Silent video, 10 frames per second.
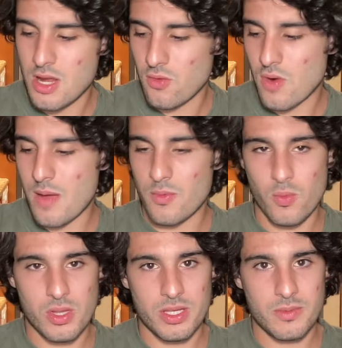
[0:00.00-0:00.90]
Robert
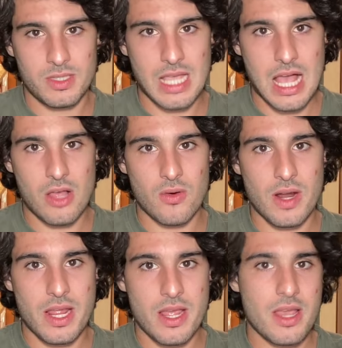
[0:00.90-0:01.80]
Williams'
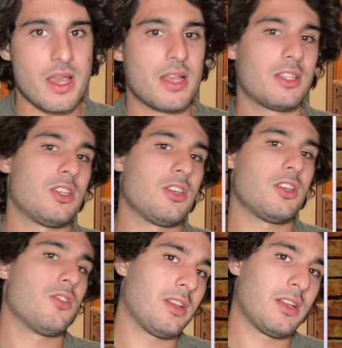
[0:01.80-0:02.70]
salary to